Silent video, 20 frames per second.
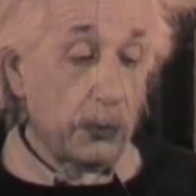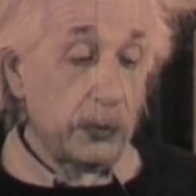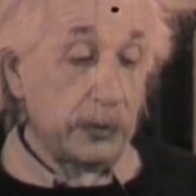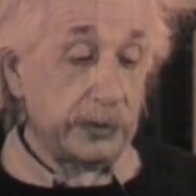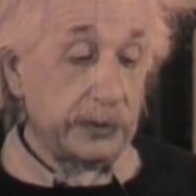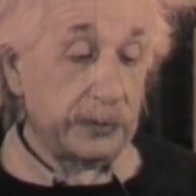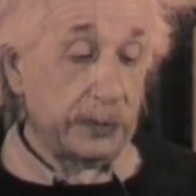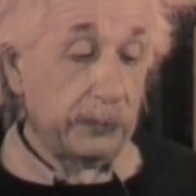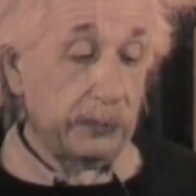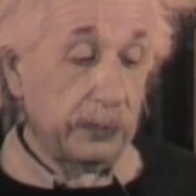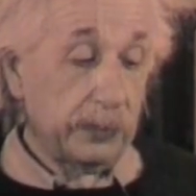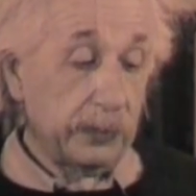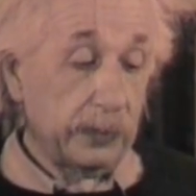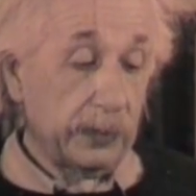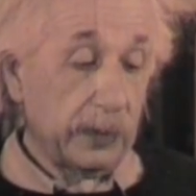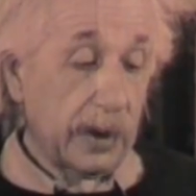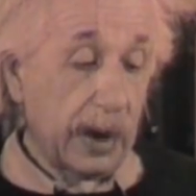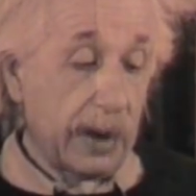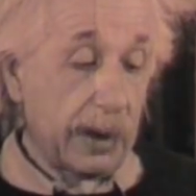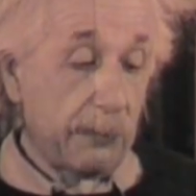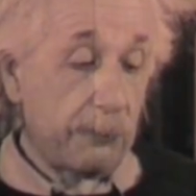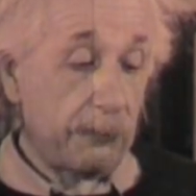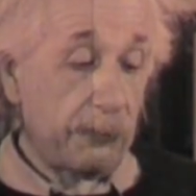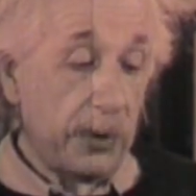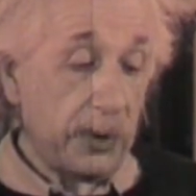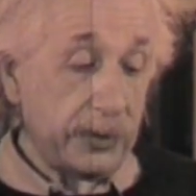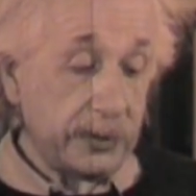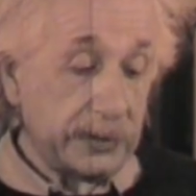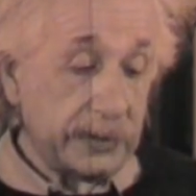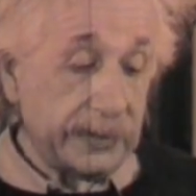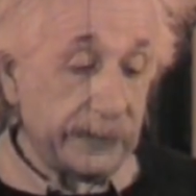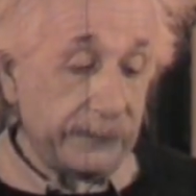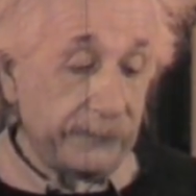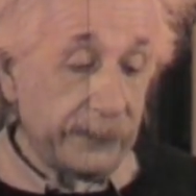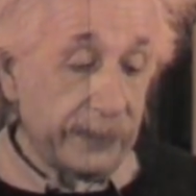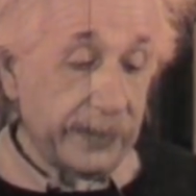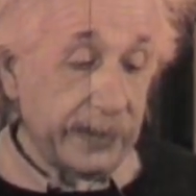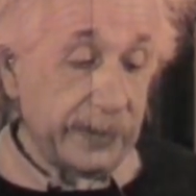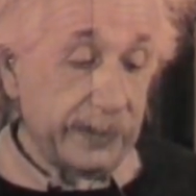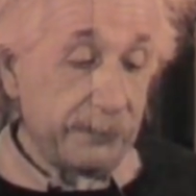Nothing can travel
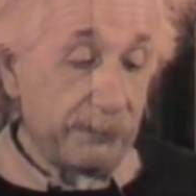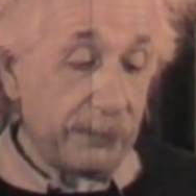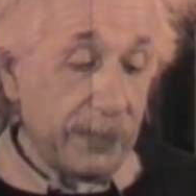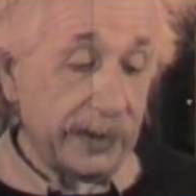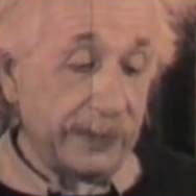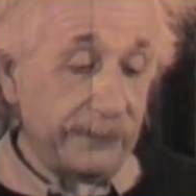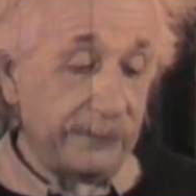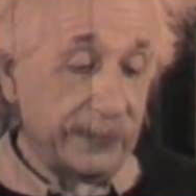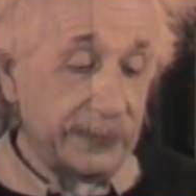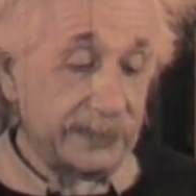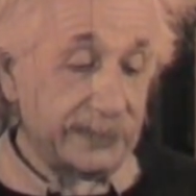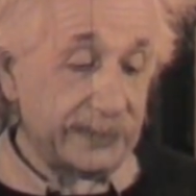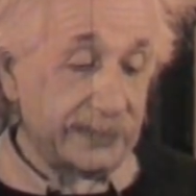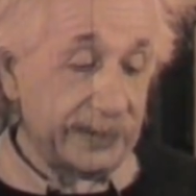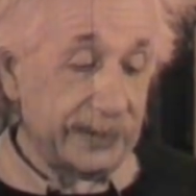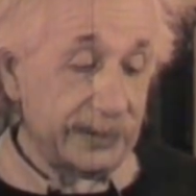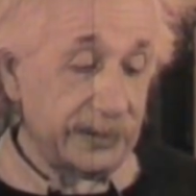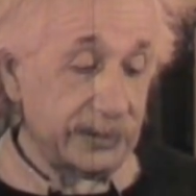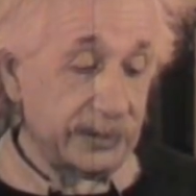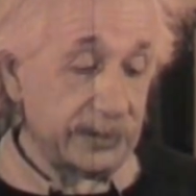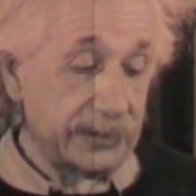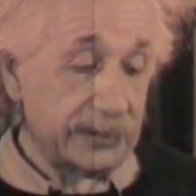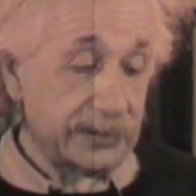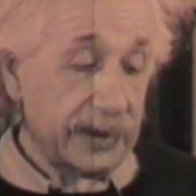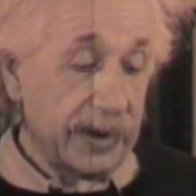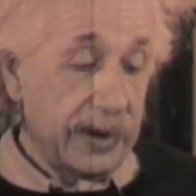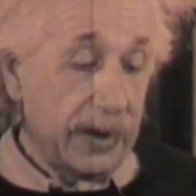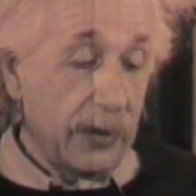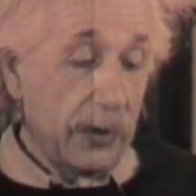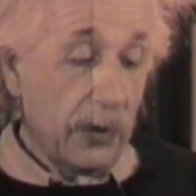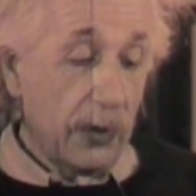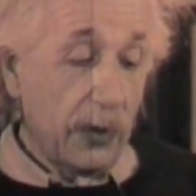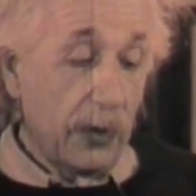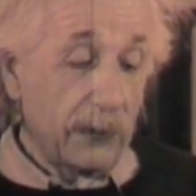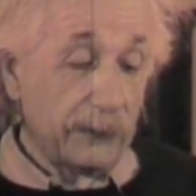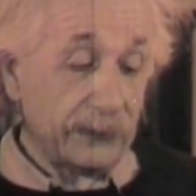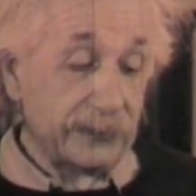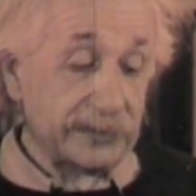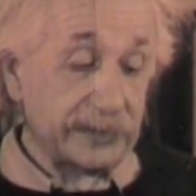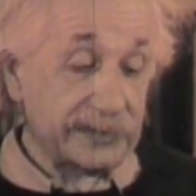faster than light, and the speed
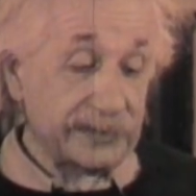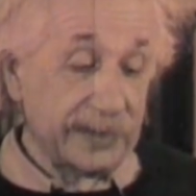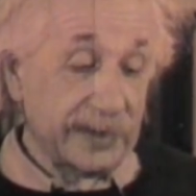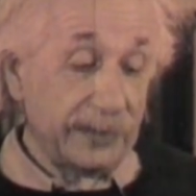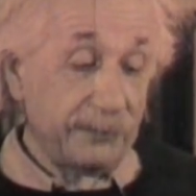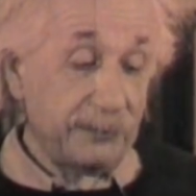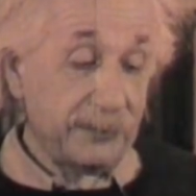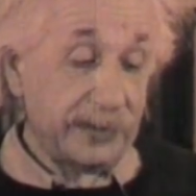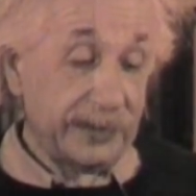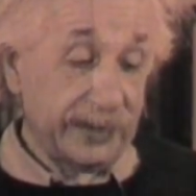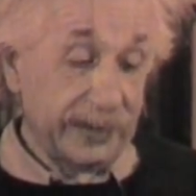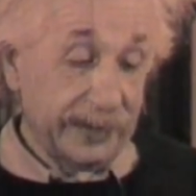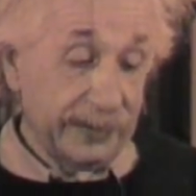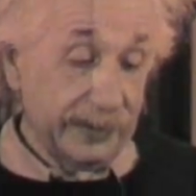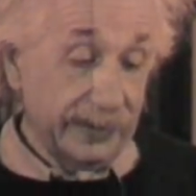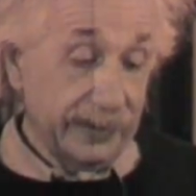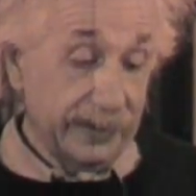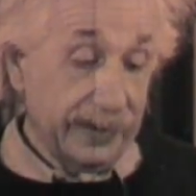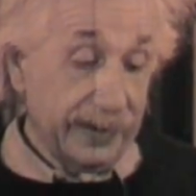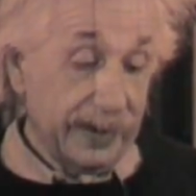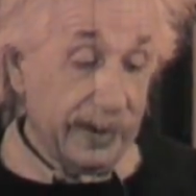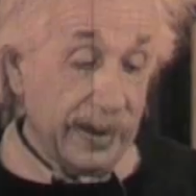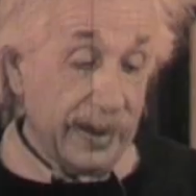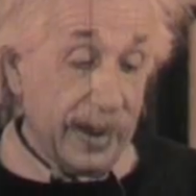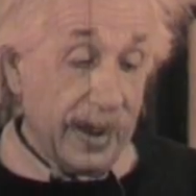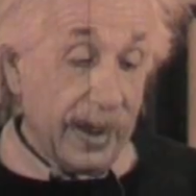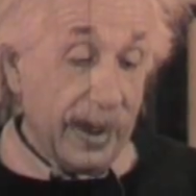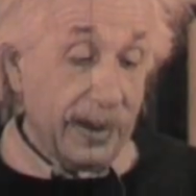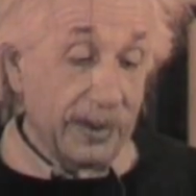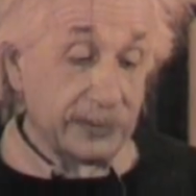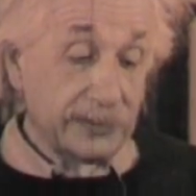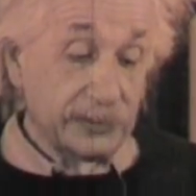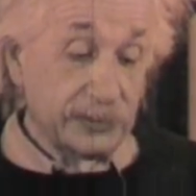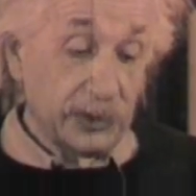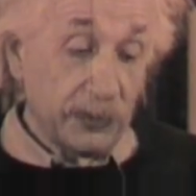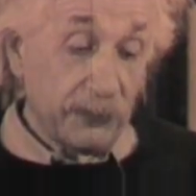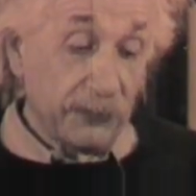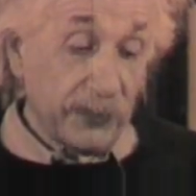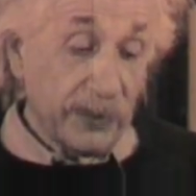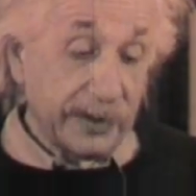of light itself is combined with
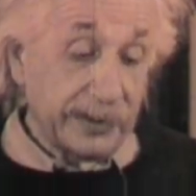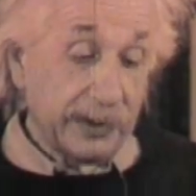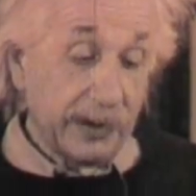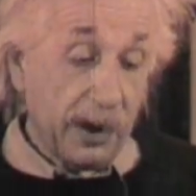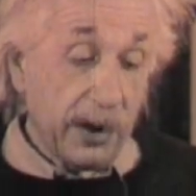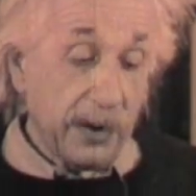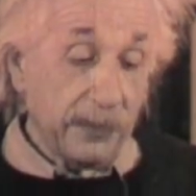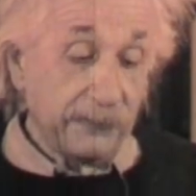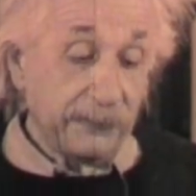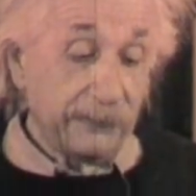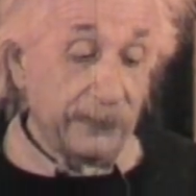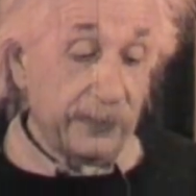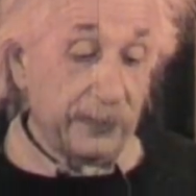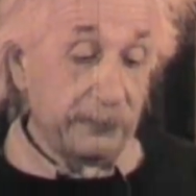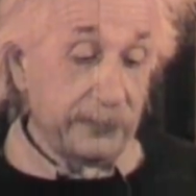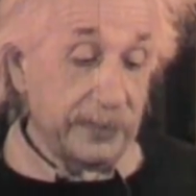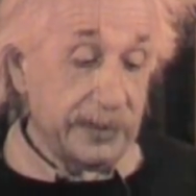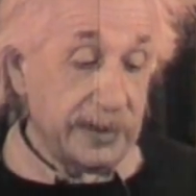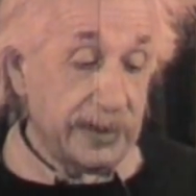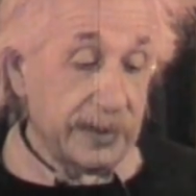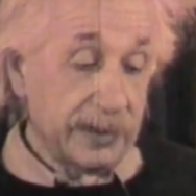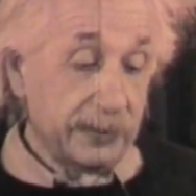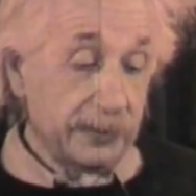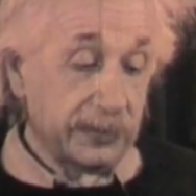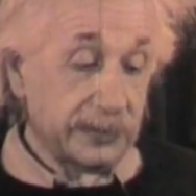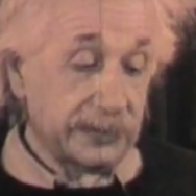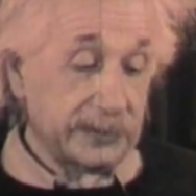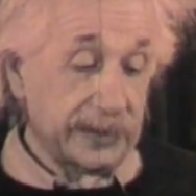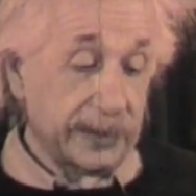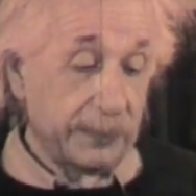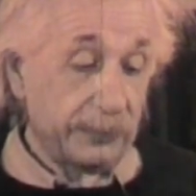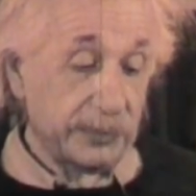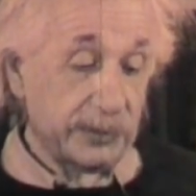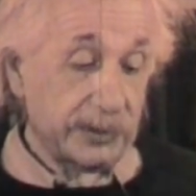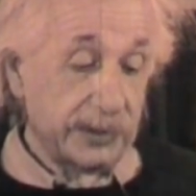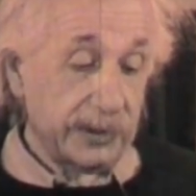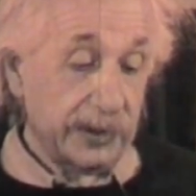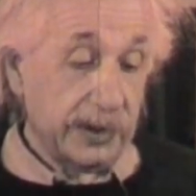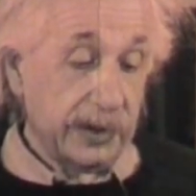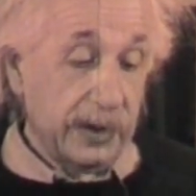mass and energy in his
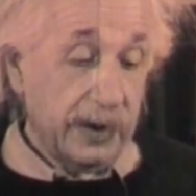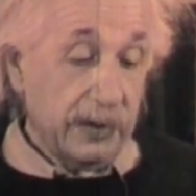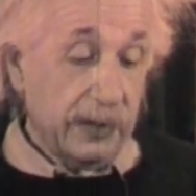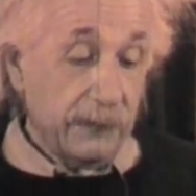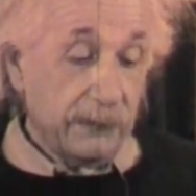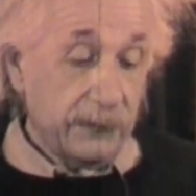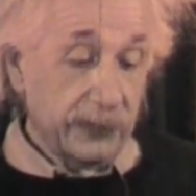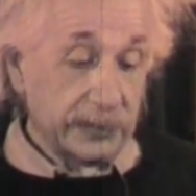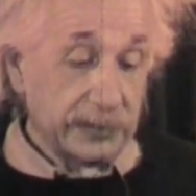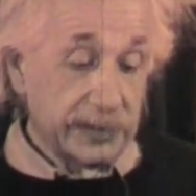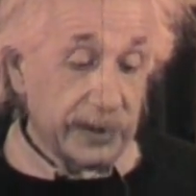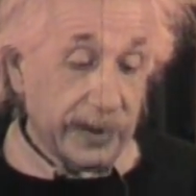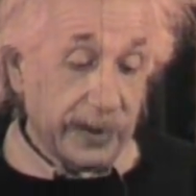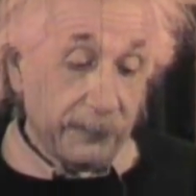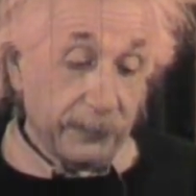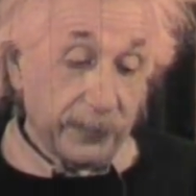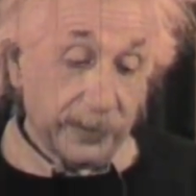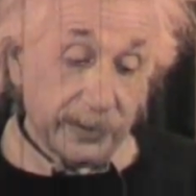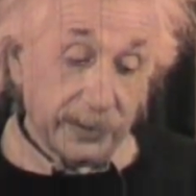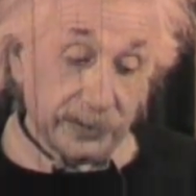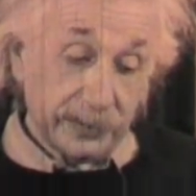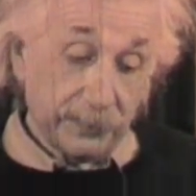famous formula